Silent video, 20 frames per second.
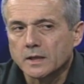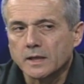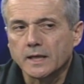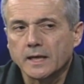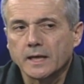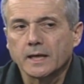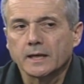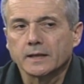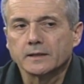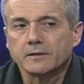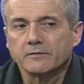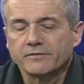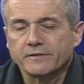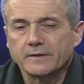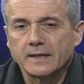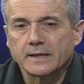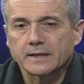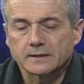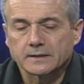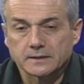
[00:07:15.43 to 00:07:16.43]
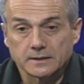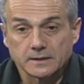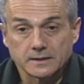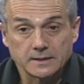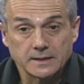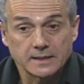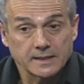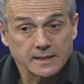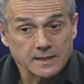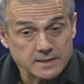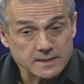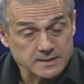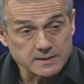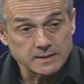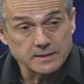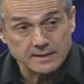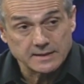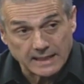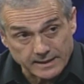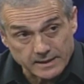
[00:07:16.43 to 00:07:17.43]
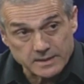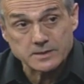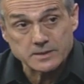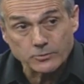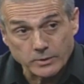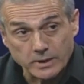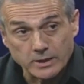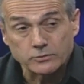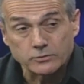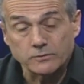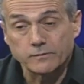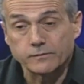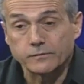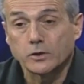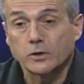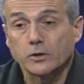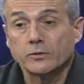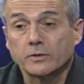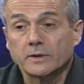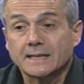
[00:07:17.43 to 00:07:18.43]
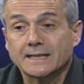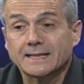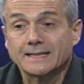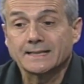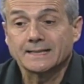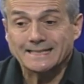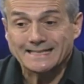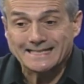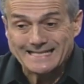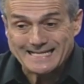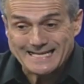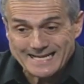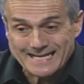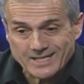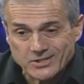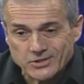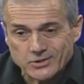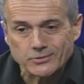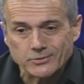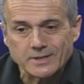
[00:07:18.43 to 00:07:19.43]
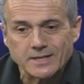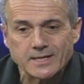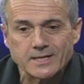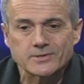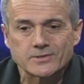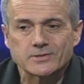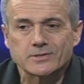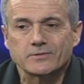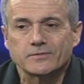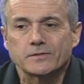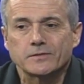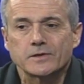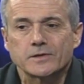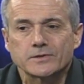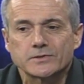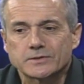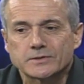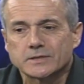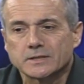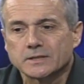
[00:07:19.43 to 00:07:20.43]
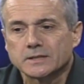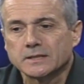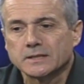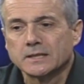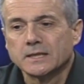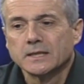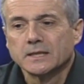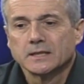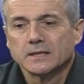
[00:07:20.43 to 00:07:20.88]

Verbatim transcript: And in fact, uh, it is, uh, that is the way to flow uh, as soon as the first uh,